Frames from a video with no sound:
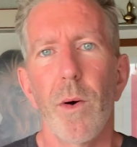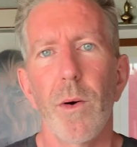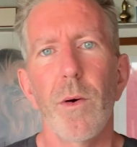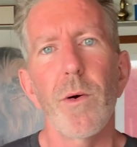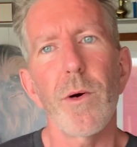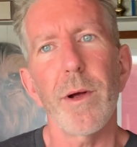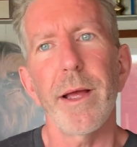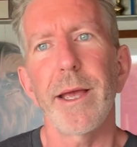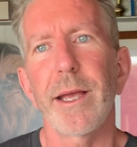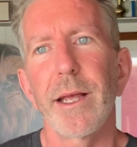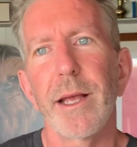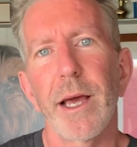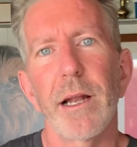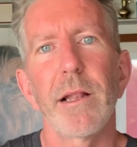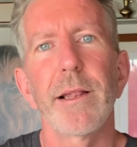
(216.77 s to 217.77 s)
or it
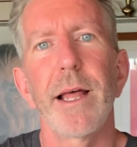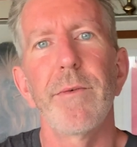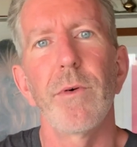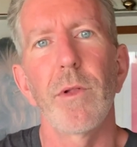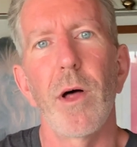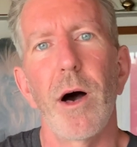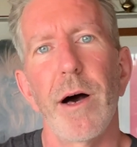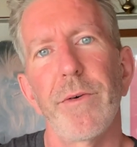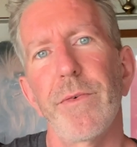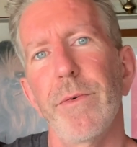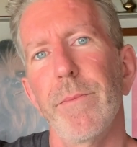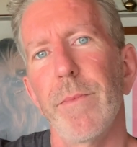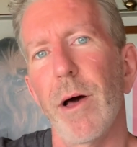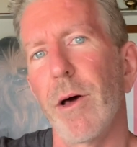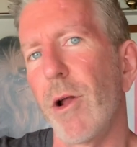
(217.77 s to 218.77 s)
can kind of level off
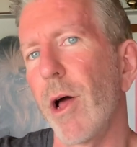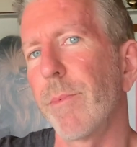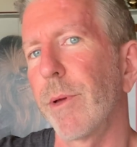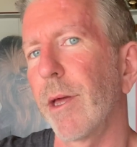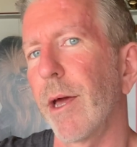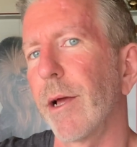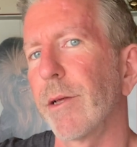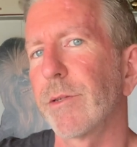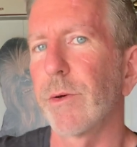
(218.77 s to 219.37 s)
an IPA.